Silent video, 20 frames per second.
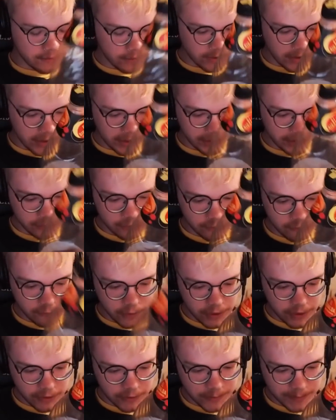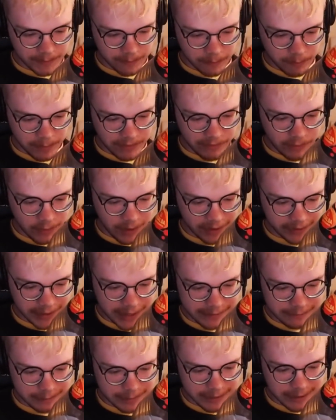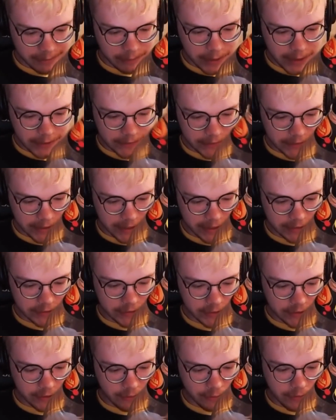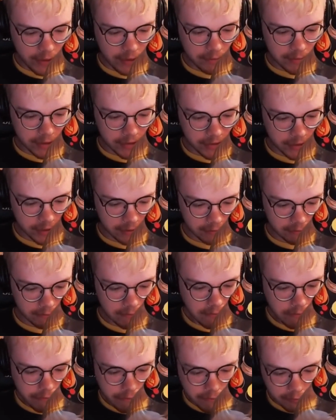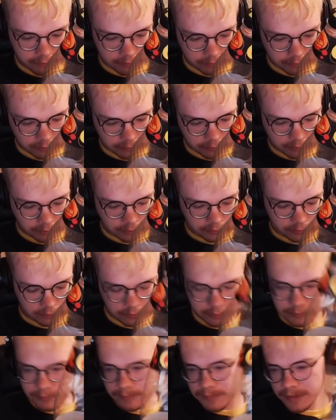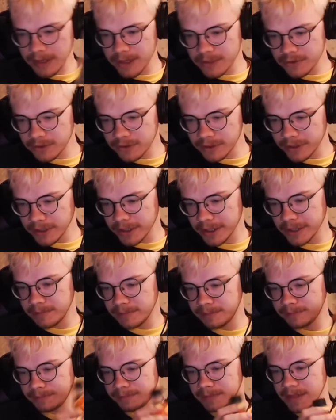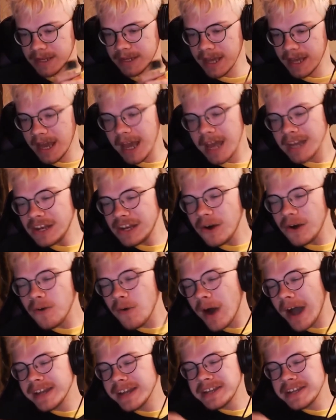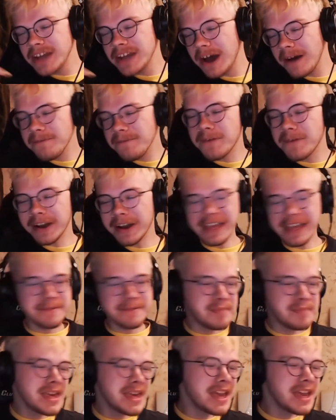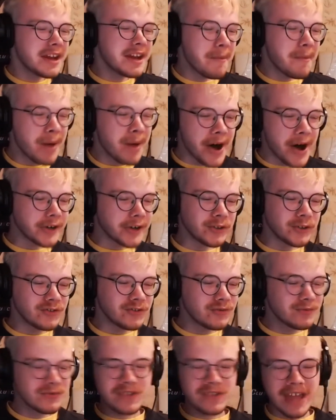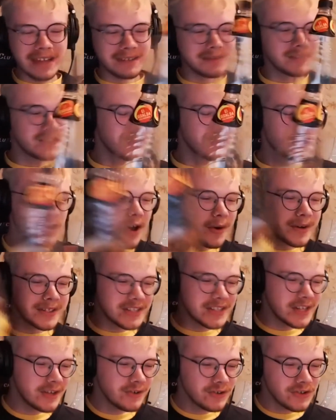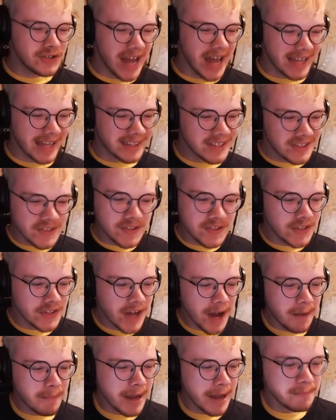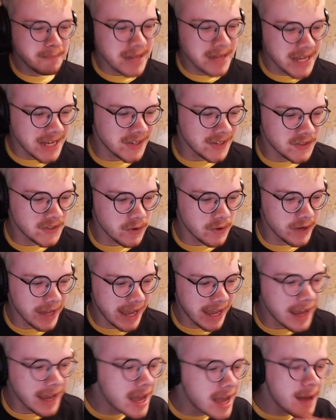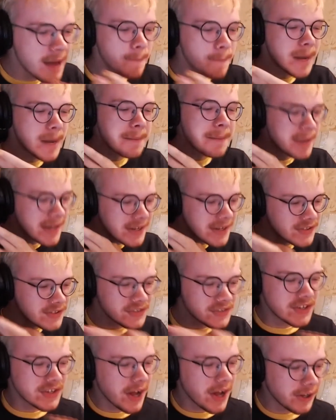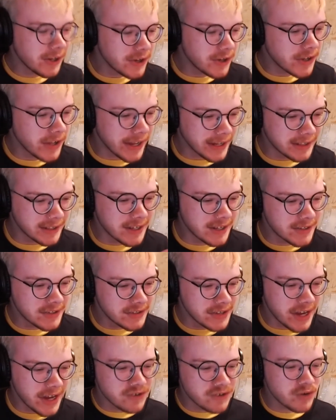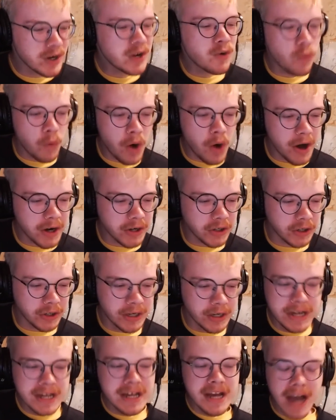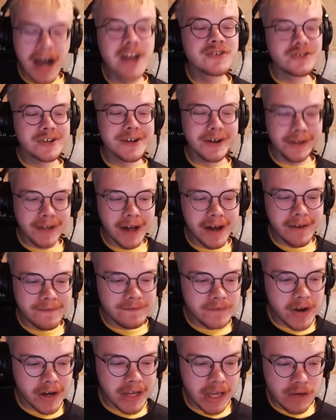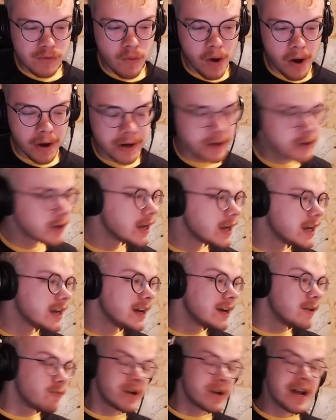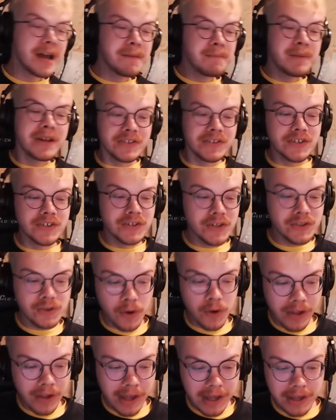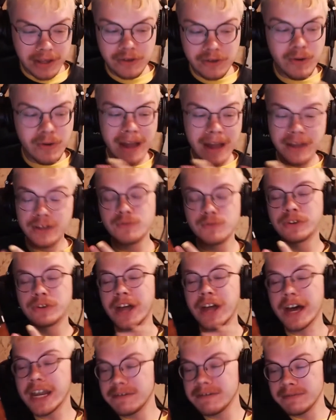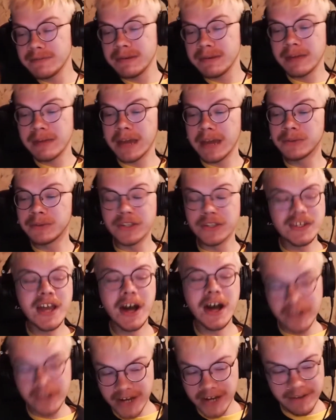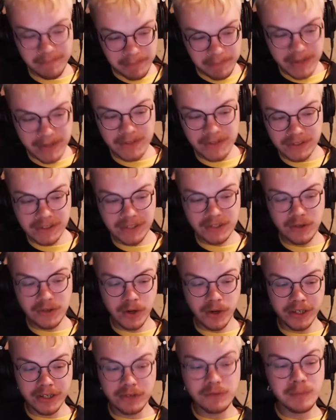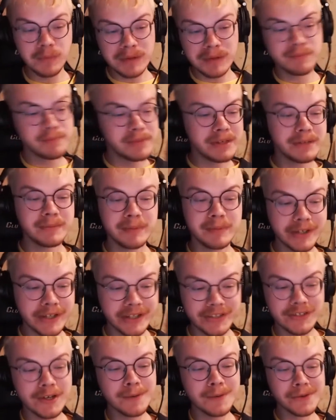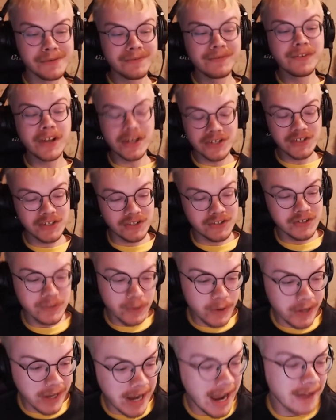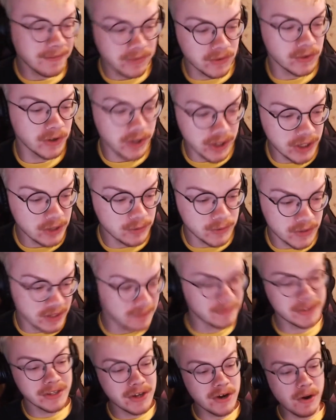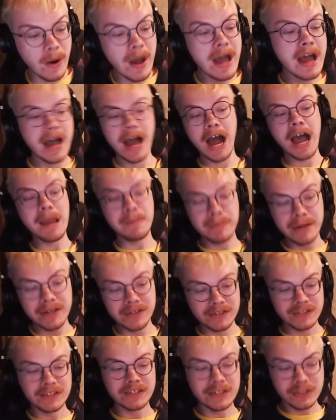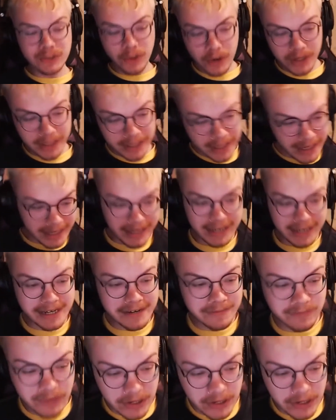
for like 2 years before I left, but then when I was there, I started to really miss it. It's really good. And no, I did not fucking pee in a bottle and show it to you, chat. This is not my piss, okay? My piss does not look like this. I drink water. I drink a lot of fucking water. When I piss in the toilet, you will not even be able to tell that I've pissed in the toilet. You'd be like, someone flushed this toilet after their use, even though I pissed in the toilet and I didn't